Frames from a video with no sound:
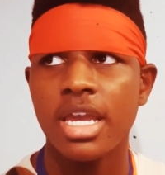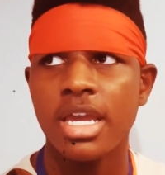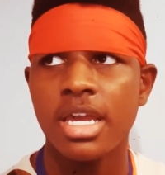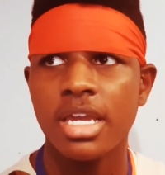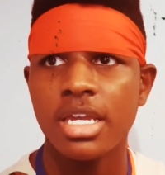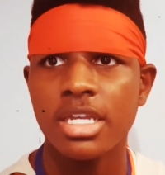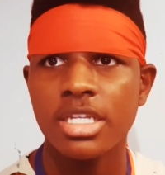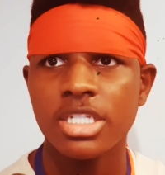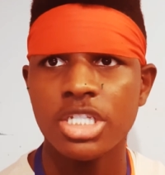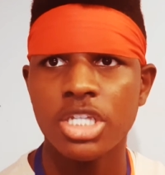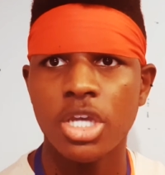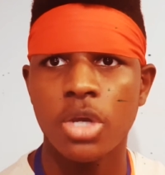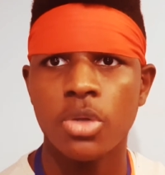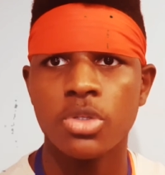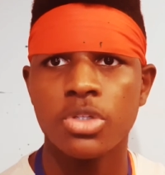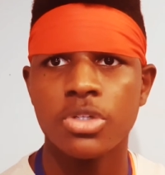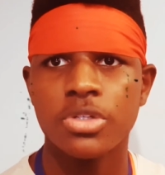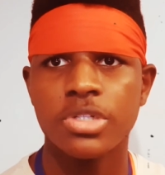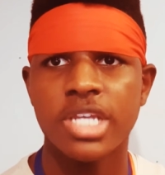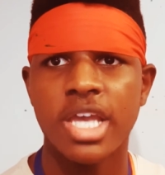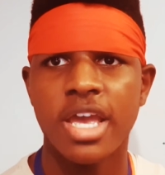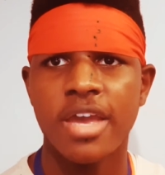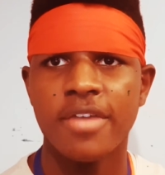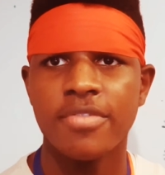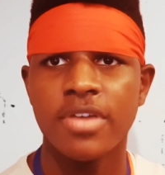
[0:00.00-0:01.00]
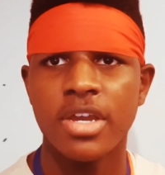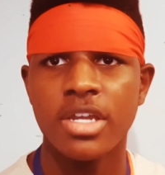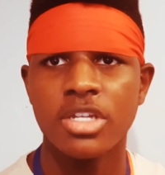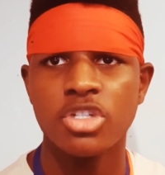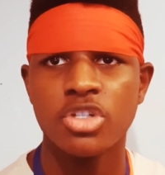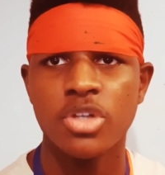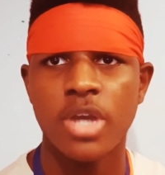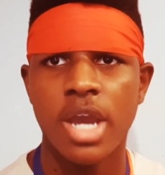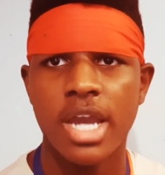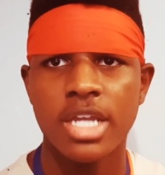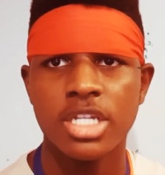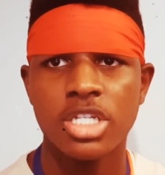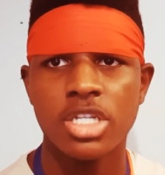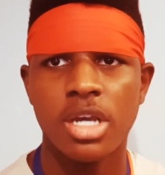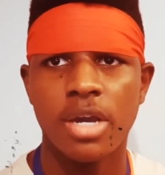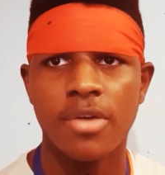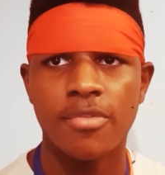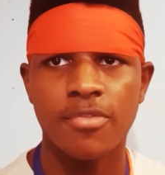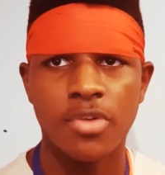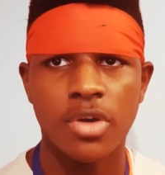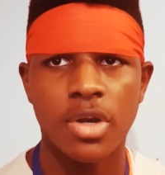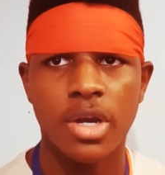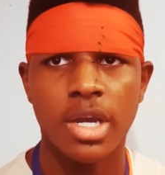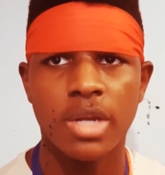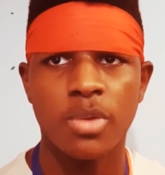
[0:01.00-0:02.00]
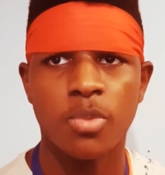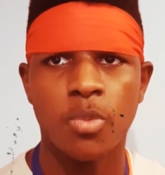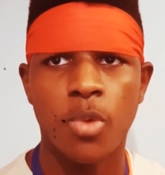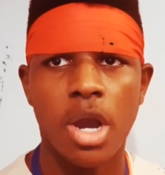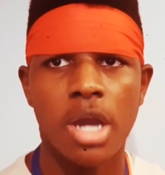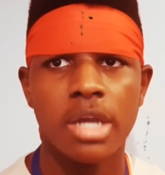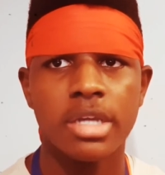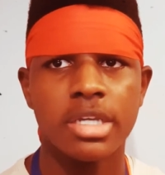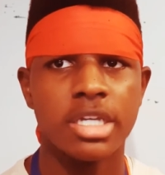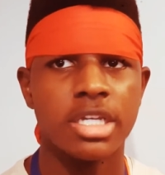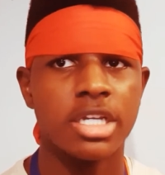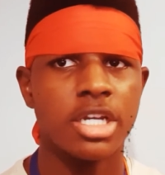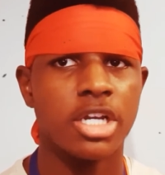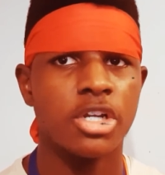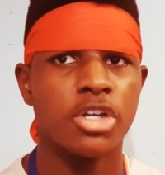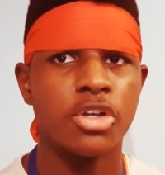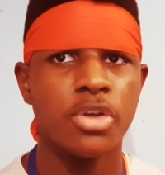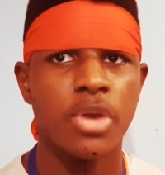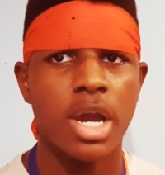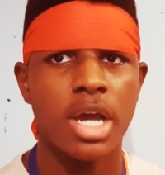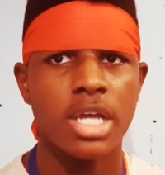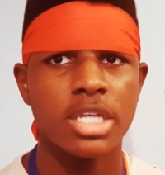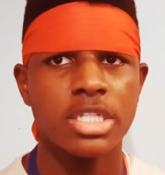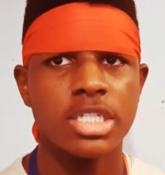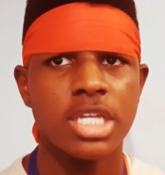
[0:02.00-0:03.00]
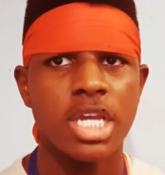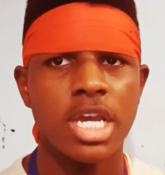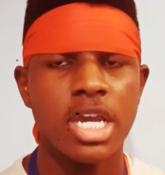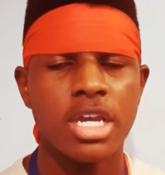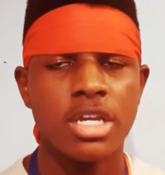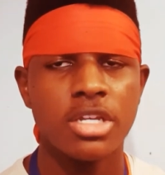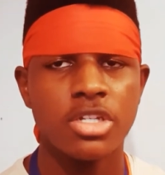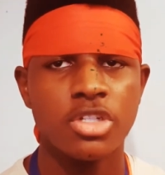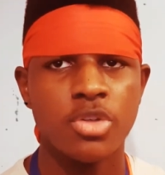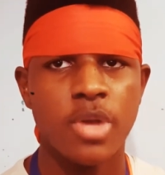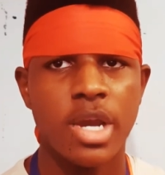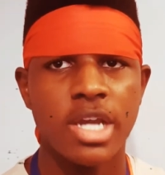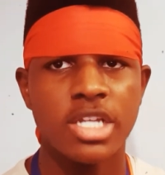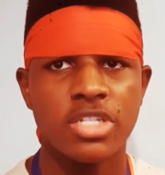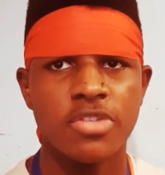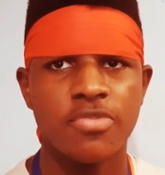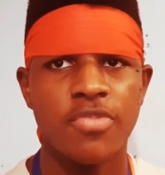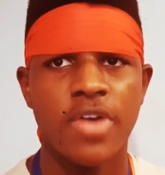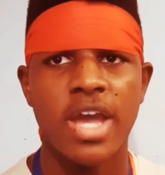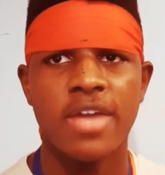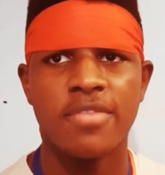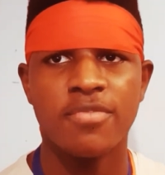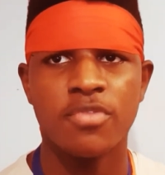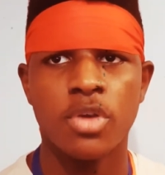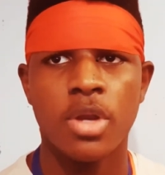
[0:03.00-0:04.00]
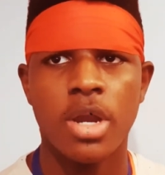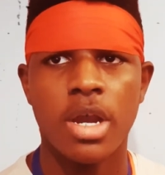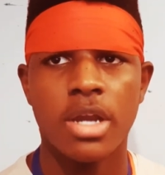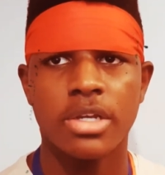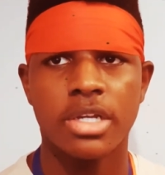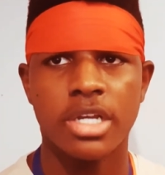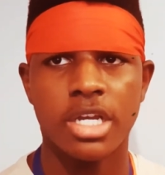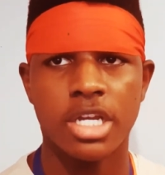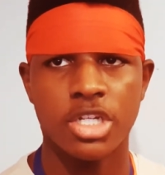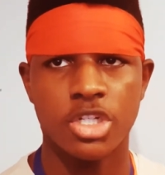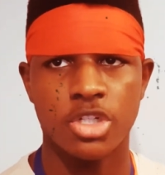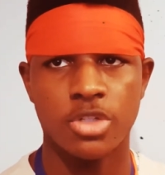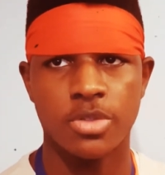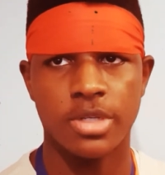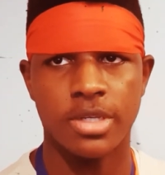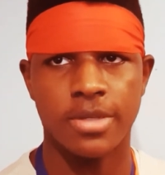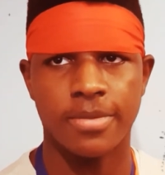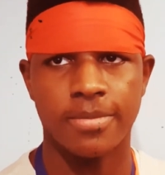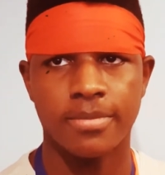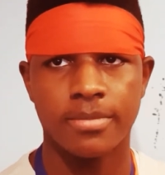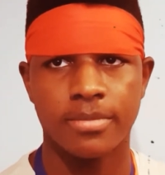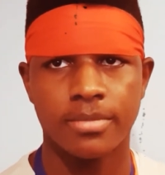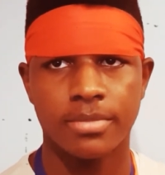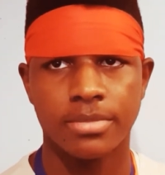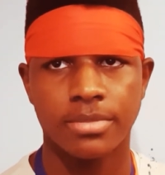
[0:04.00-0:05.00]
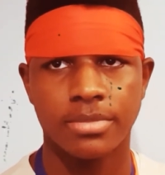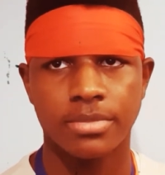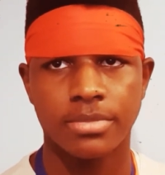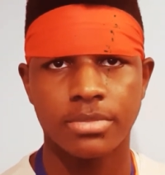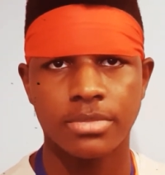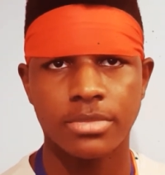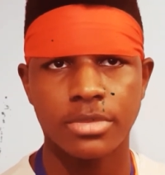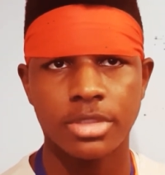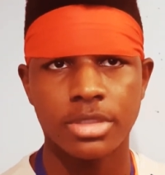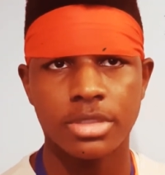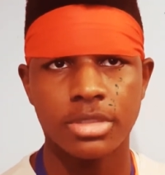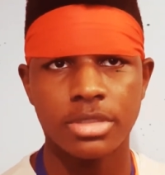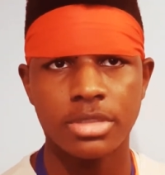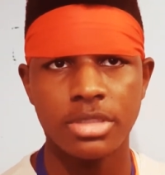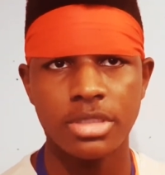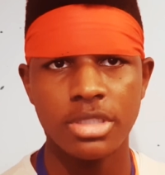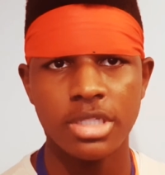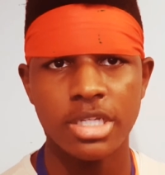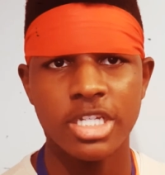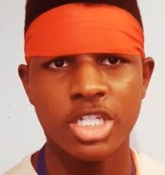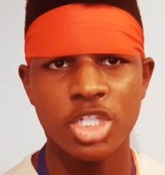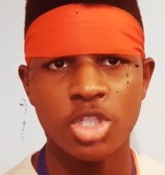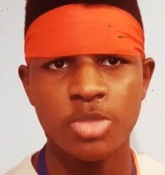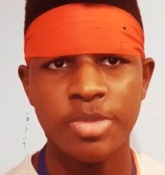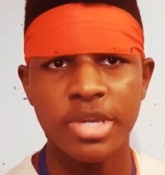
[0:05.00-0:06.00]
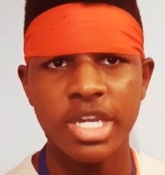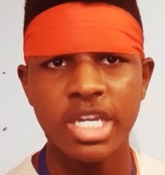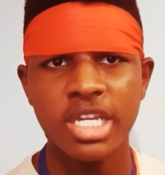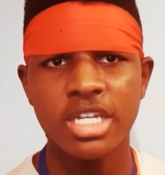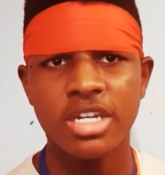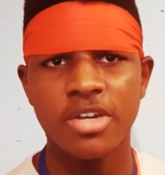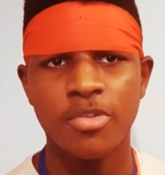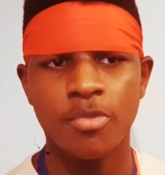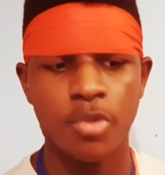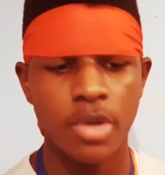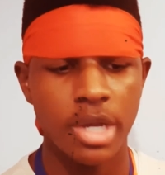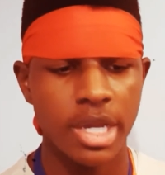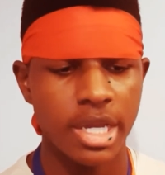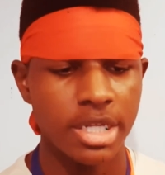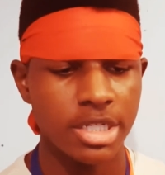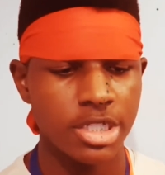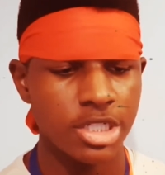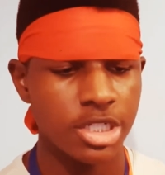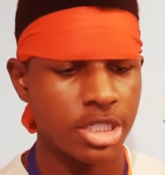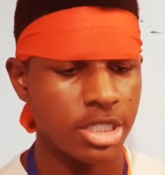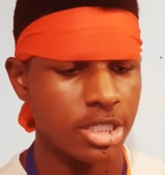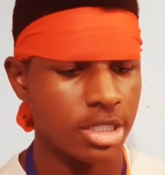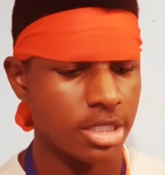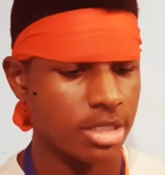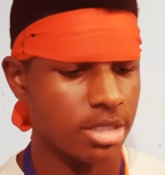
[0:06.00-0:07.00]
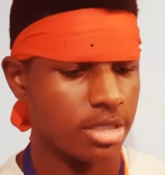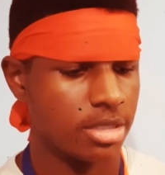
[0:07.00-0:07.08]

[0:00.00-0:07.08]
soldiers have tried to avoid walking across, trying to fight for our country. And speaking of which,